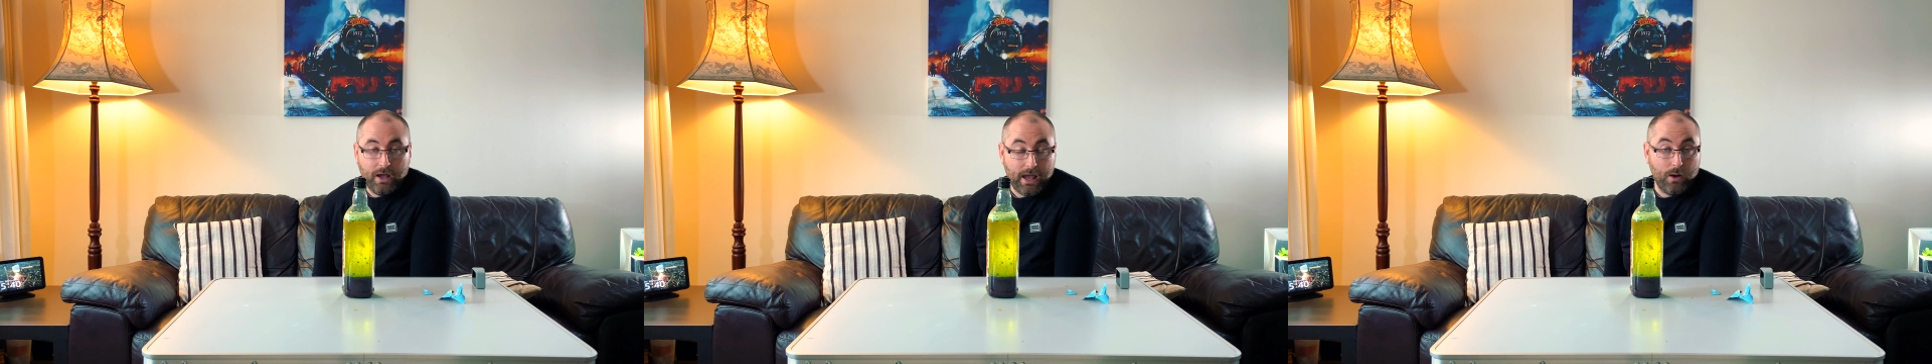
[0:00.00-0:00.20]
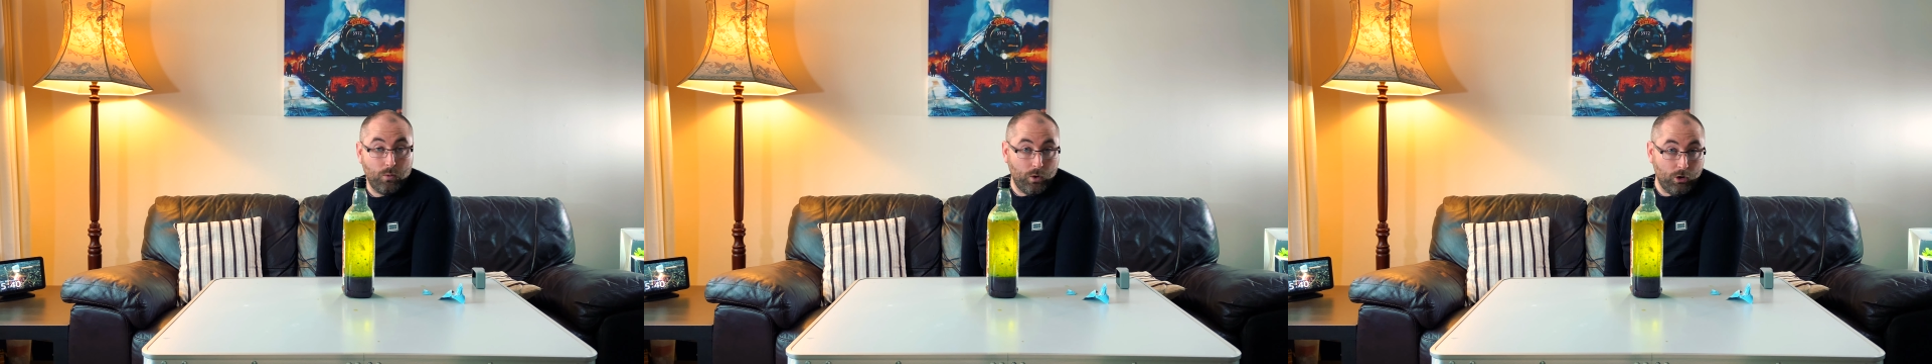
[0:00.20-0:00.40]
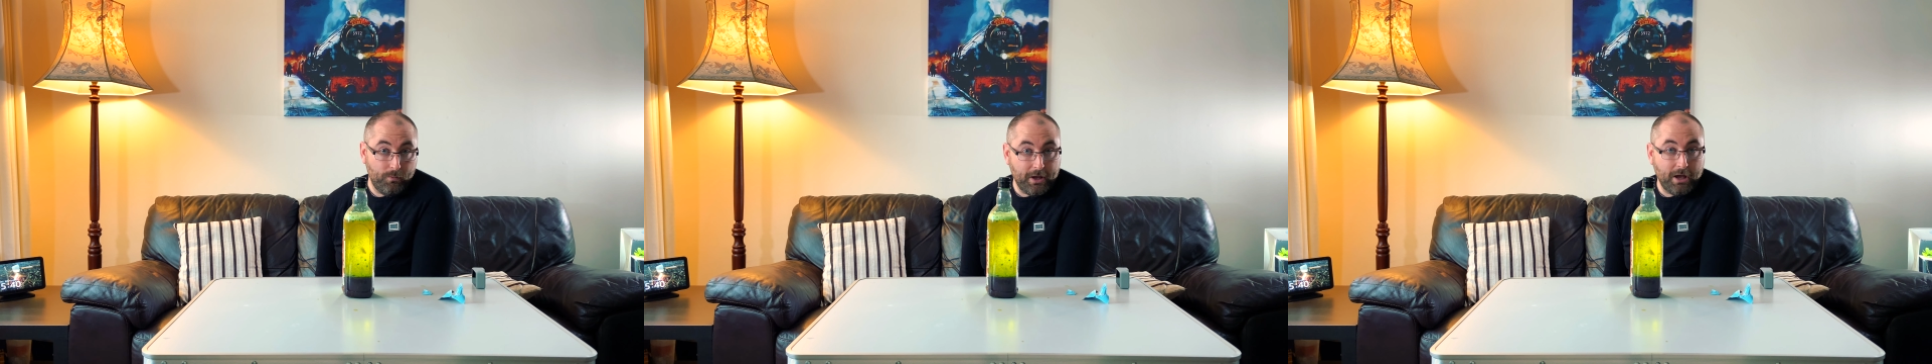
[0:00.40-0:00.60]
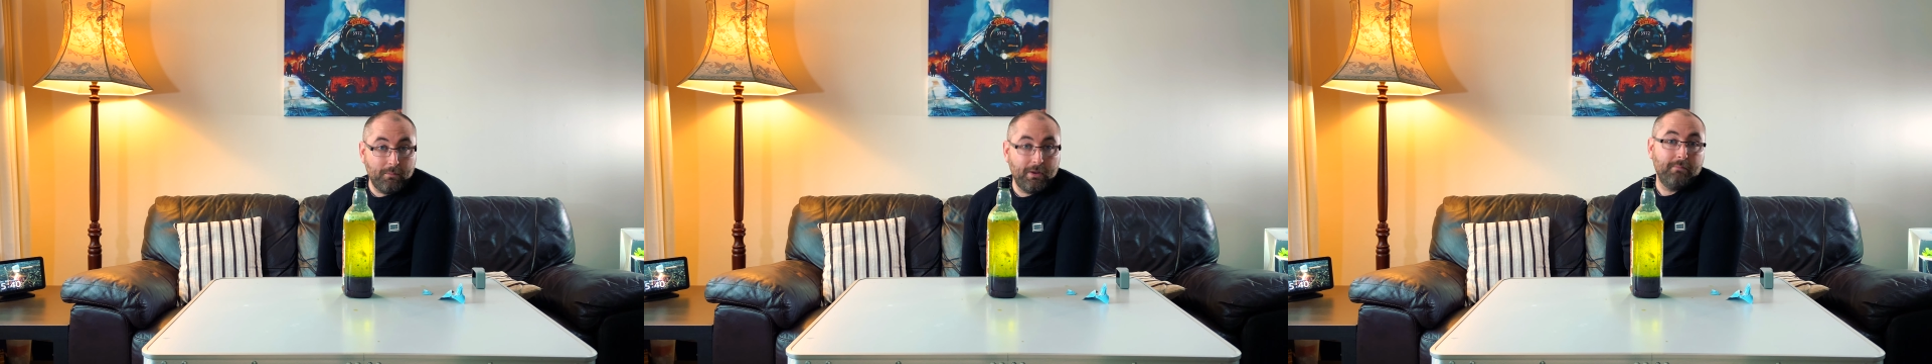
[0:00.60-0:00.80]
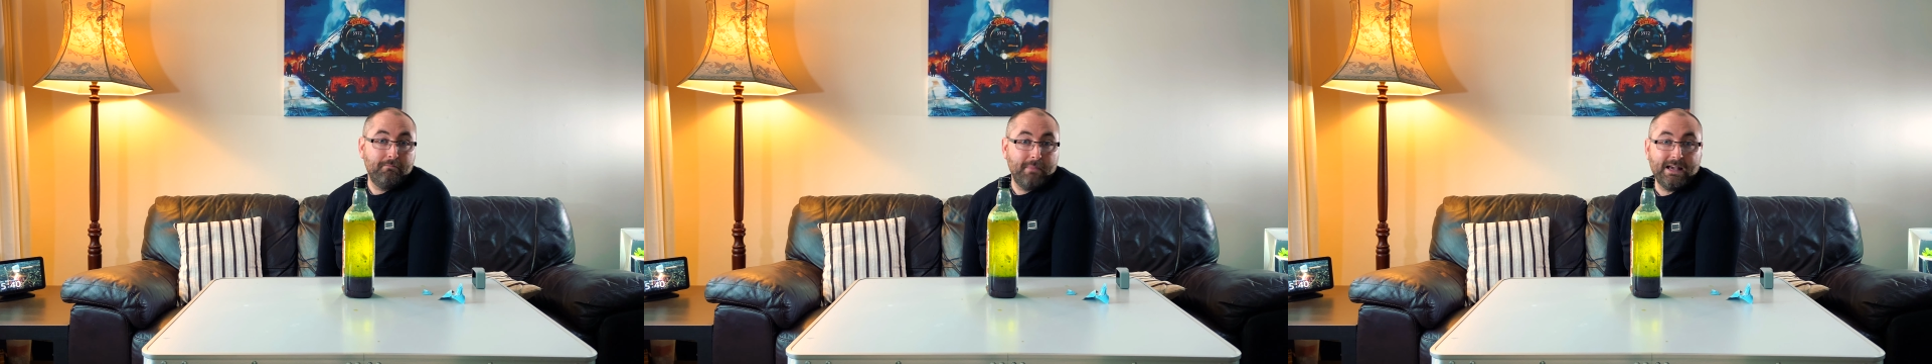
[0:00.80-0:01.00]
It will be a
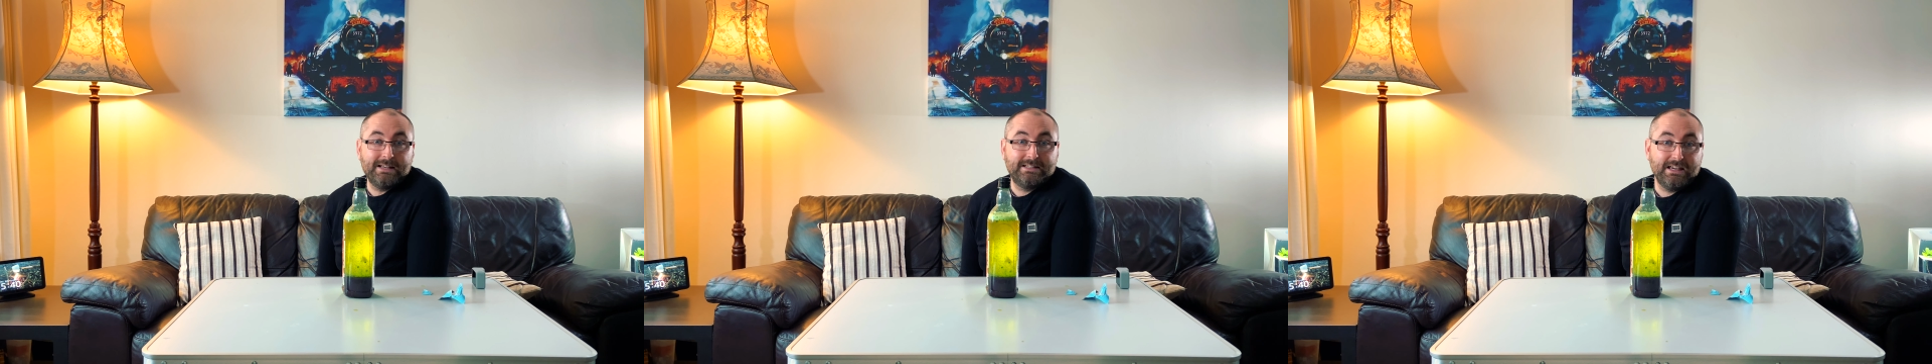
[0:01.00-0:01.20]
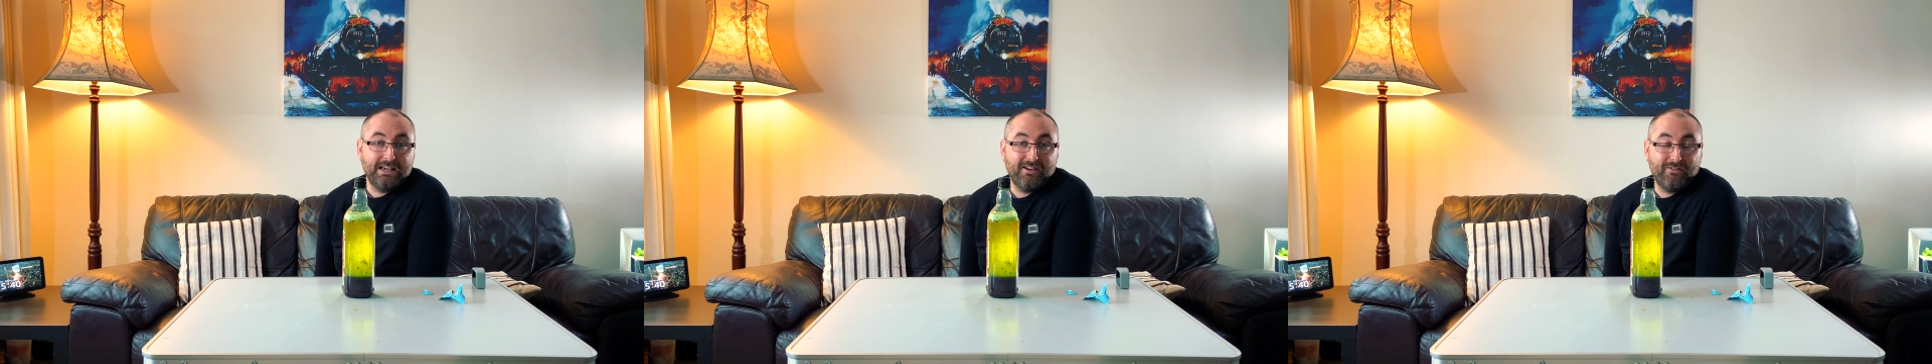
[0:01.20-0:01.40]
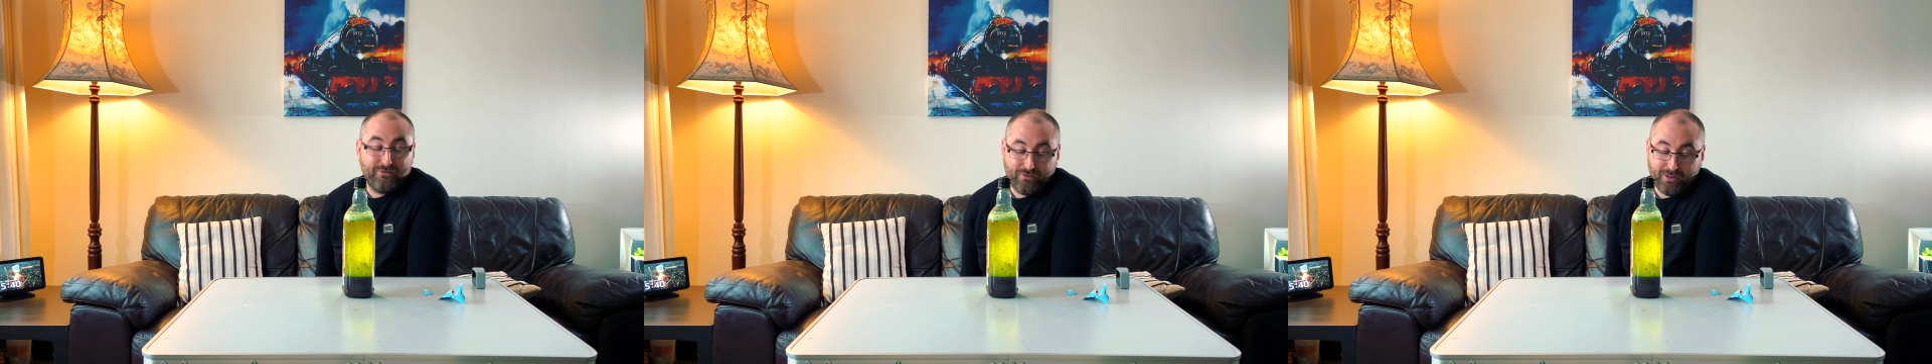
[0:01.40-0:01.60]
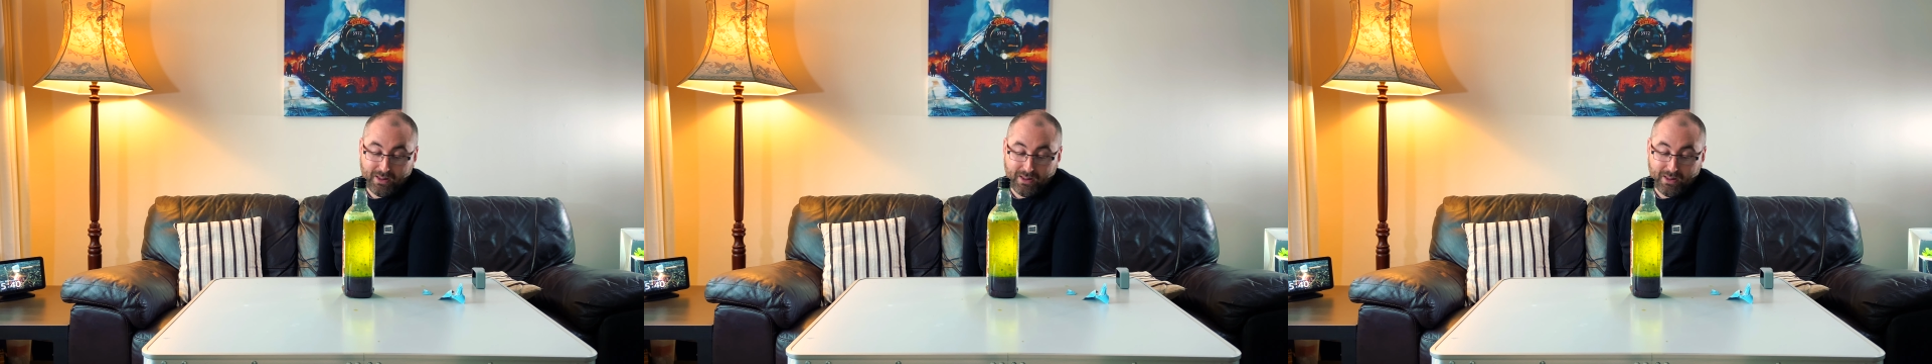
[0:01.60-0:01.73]
bit messy if,